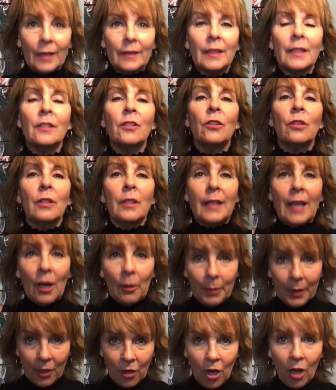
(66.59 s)
It's going to now be
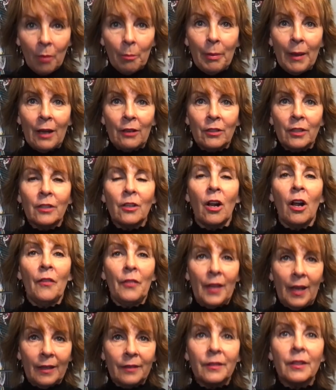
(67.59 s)
compounded on
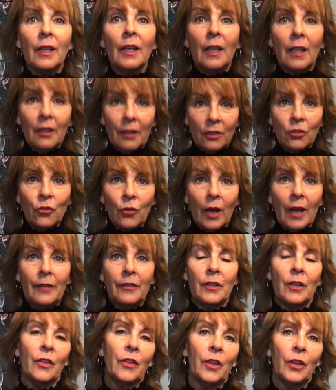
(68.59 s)
that drive-in
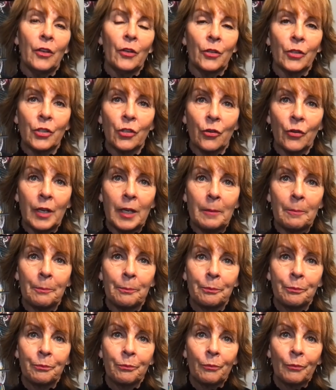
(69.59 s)
theater screen.
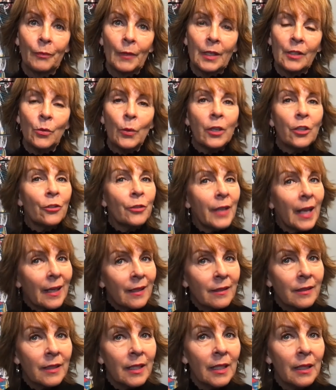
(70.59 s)
So at your next
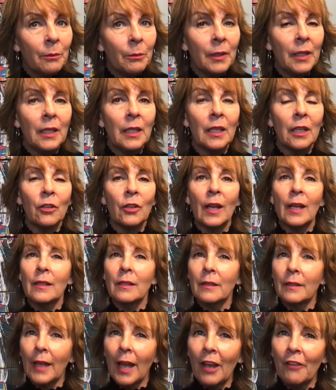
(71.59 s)
team meeting, next
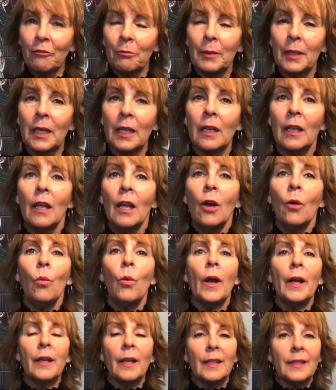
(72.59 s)
staff meeting, why
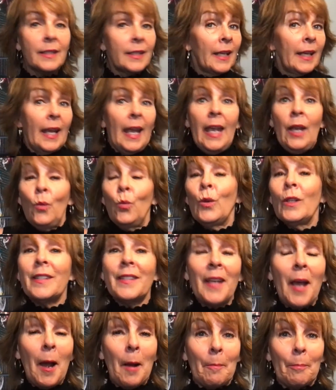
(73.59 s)
not saying, hey, what's
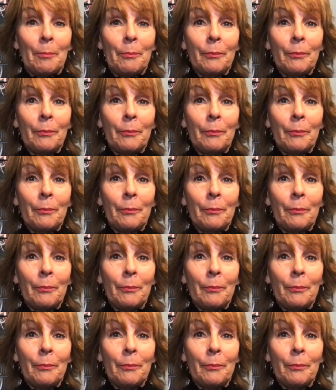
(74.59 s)
up?